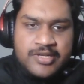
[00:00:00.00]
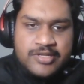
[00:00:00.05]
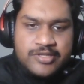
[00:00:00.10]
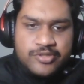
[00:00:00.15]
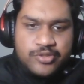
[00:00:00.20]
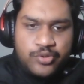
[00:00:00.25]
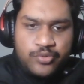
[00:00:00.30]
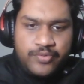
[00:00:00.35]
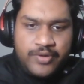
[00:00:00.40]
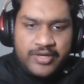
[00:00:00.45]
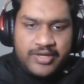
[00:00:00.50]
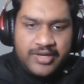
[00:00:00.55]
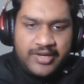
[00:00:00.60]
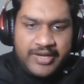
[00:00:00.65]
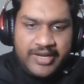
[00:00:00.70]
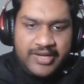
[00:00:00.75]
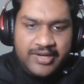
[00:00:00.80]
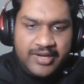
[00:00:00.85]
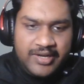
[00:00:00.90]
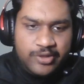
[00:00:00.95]
So what
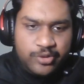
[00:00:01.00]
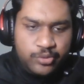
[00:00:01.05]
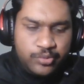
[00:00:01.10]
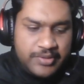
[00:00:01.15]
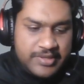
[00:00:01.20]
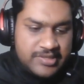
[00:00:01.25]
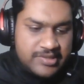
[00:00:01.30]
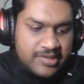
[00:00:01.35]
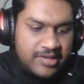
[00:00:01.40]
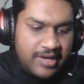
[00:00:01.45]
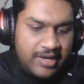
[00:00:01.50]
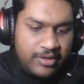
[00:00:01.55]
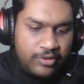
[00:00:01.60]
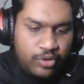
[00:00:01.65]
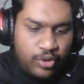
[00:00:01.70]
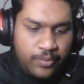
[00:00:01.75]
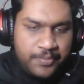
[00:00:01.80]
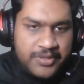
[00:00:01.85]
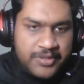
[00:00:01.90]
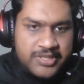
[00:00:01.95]
again I'll do is I'll
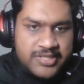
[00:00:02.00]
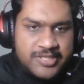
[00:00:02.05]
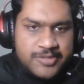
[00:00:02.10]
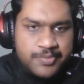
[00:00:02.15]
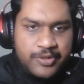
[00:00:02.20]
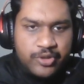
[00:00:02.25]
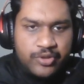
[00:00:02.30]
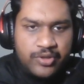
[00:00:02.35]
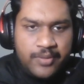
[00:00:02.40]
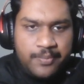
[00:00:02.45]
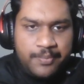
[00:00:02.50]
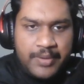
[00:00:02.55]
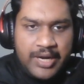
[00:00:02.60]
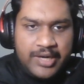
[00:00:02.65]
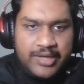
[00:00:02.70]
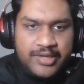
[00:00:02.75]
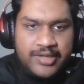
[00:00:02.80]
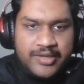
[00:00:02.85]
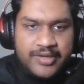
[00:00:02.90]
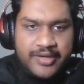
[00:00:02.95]
copy this particular
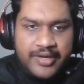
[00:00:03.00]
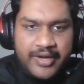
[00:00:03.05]
part